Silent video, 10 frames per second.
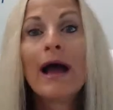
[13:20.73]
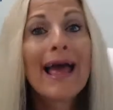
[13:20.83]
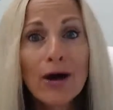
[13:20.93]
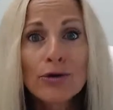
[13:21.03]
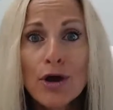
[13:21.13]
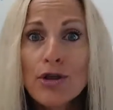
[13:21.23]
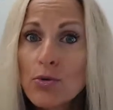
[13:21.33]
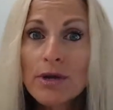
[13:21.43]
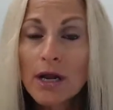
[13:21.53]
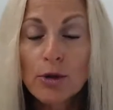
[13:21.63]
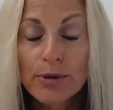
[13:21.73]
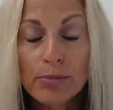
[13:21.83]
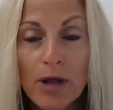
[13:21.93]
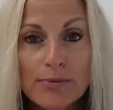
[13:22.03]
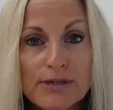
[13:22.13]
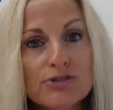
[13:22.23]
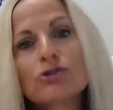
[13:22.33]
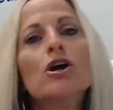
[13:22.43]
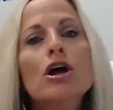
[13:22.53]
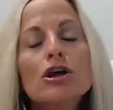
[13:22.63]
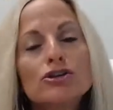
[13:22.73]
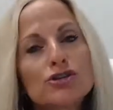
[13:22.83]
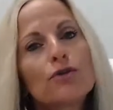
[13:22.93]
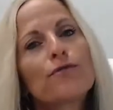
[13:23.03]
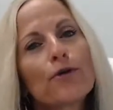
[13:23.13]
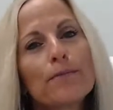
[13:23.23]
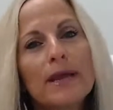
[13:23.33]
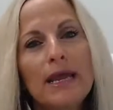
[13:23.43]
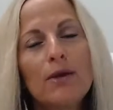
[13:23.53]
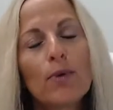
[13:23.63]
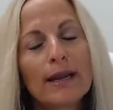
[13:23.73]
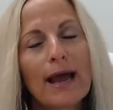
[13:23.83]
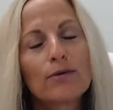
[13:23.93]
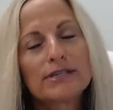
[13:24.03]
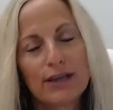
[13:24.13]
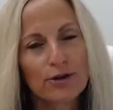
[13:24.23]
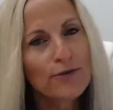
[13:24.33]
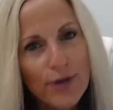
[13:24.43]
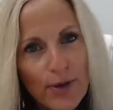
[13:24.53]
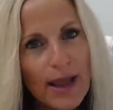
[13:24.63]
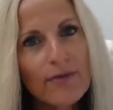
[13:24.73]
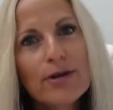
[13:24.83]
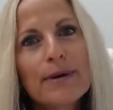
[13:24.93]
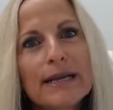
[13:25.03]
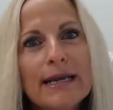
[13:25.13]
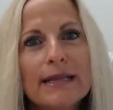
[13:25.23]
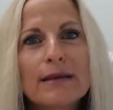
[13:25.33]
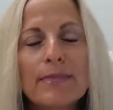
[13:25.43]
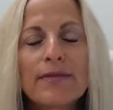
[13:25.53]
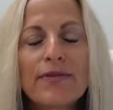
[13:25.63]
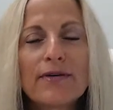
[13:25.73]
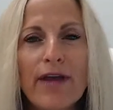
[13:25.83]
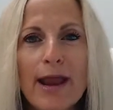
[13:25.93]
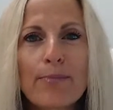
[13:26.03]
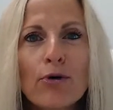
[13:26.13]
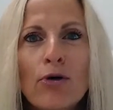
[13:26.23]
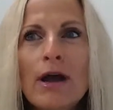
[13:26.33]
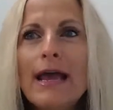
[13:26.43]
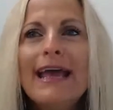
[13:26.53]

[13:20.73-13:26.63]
Hell no, you would not open a Blockbuster. So for me, when I was interviewing everybody in the month of April,